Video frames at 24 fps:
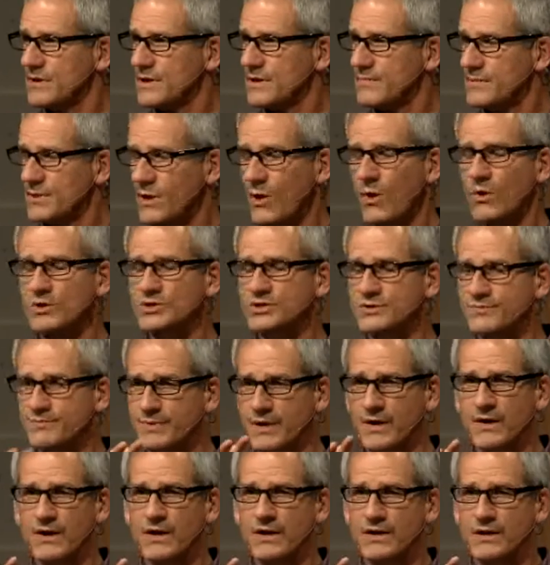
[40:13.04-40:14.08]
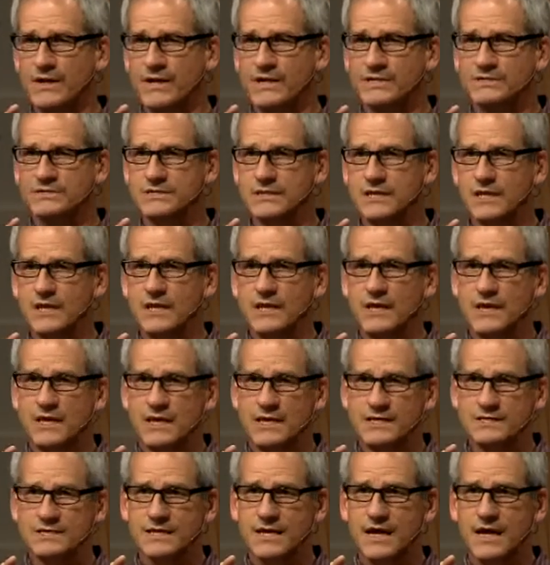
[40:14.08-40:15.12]
I mean, the Holy Spirit is,
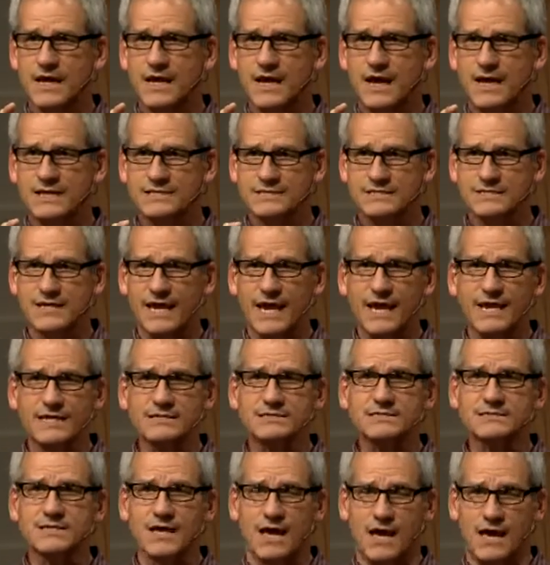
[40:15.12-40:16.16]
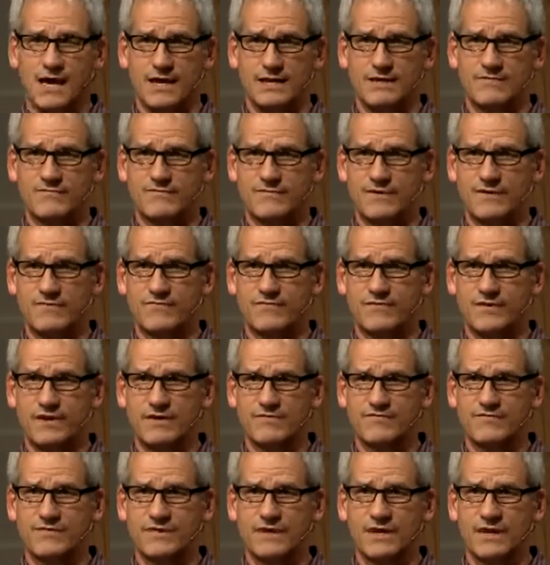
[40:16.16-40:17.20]
is kind of has his hands tied if, if,
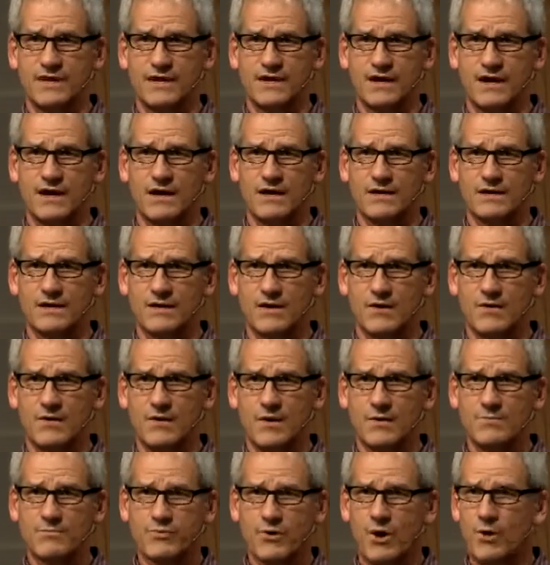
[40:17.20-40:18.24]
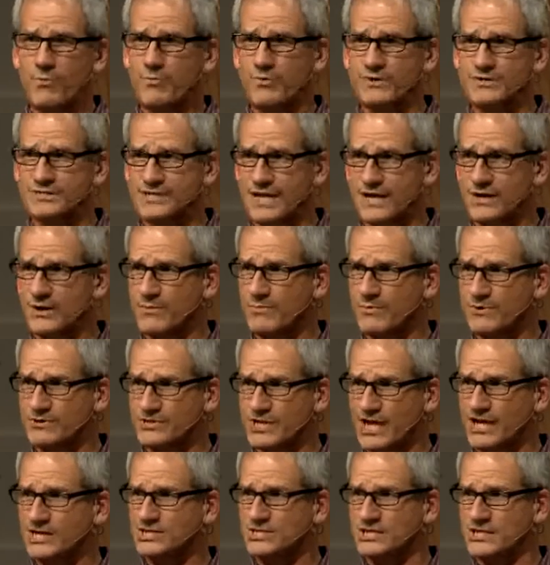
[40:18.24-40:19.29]
if the, uh, you know, ProPresenter
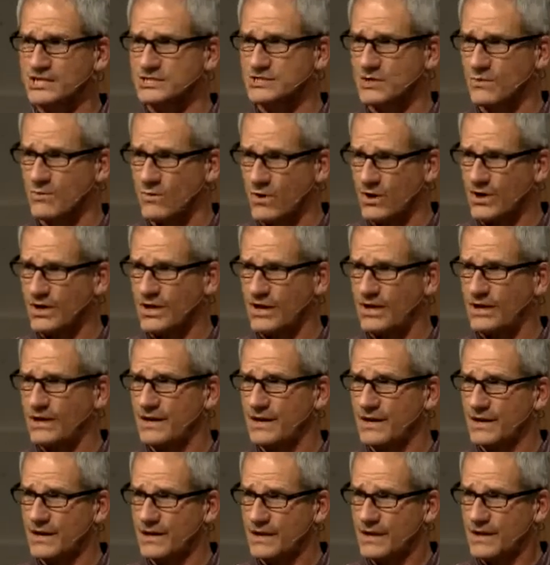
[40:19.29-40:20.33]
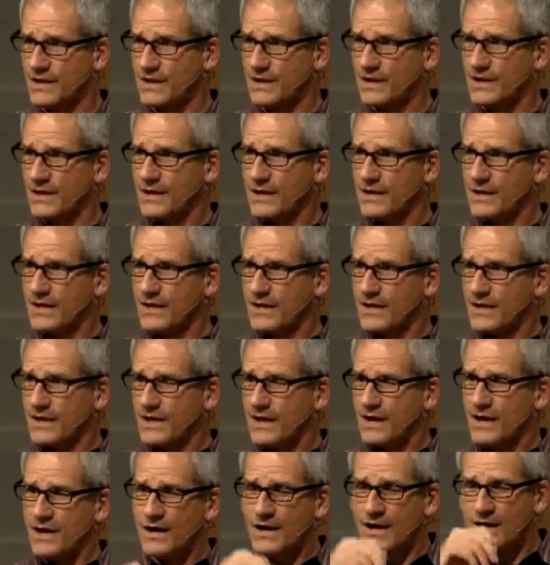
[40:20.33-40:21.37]
projection isn't working.
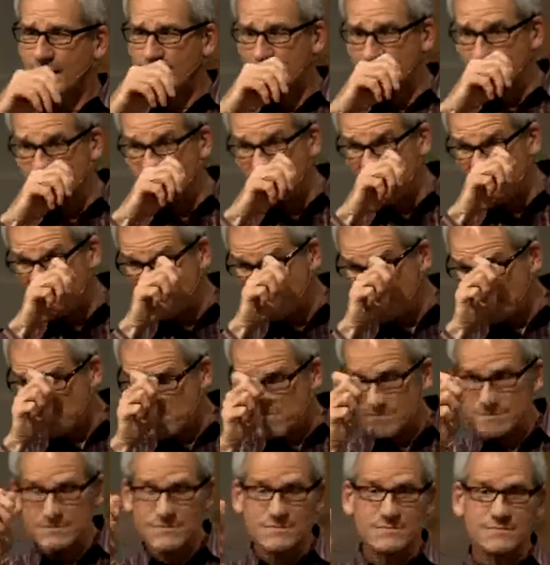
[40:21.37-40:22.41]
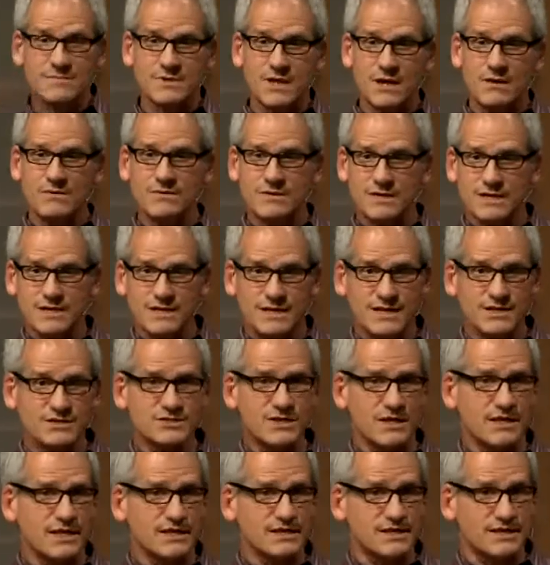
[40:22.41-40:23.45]
Uh, no, no. And here's
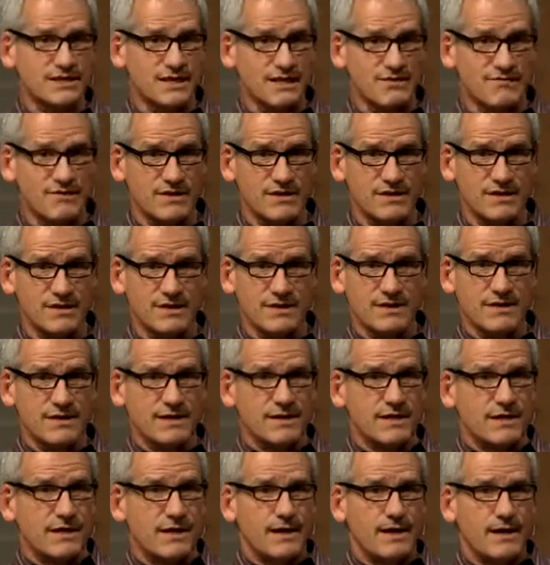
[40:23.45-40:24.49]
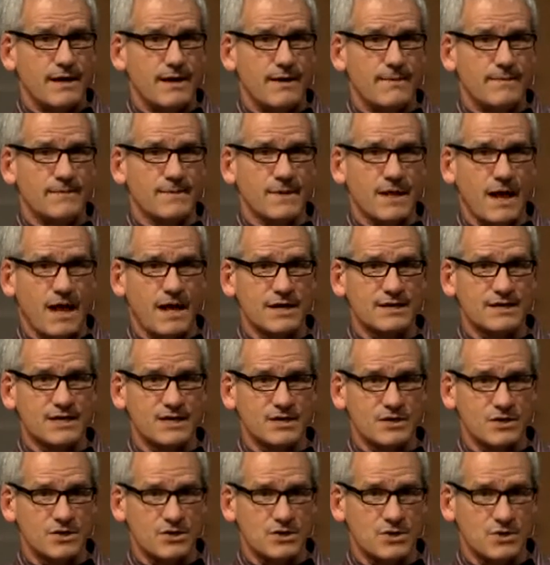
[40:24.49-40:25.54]
how I like to think of it God
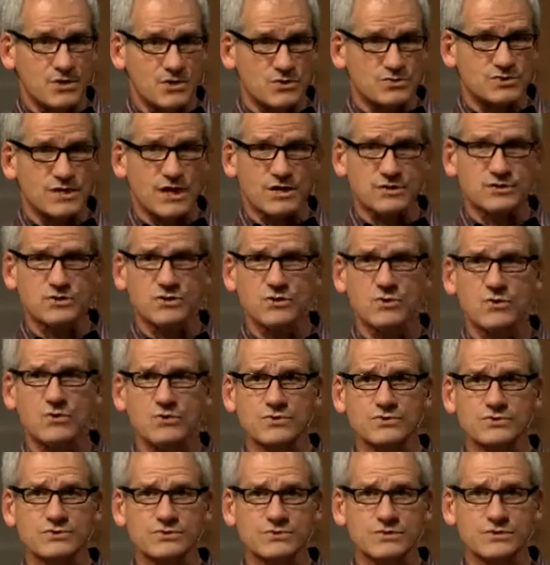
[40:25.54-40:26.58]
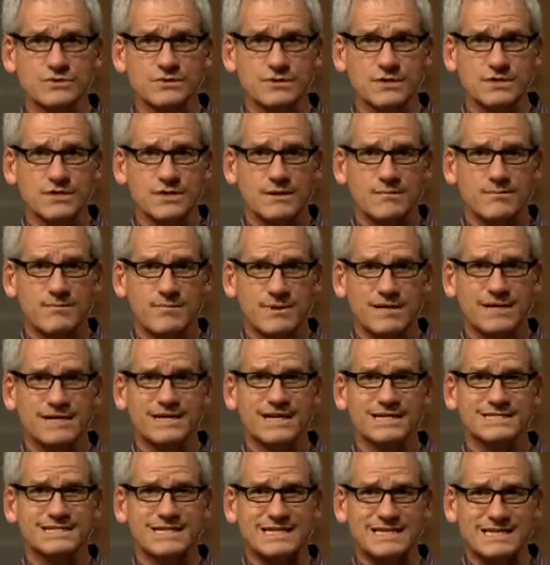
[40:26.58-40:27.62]
can use our tools, but He
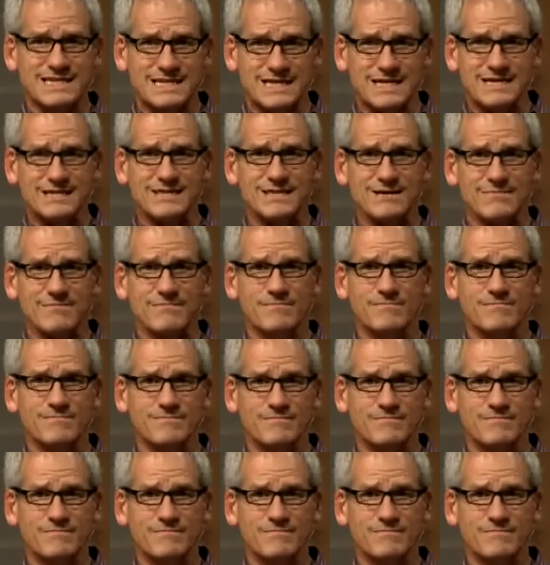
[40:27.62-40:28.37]
doesn't need them.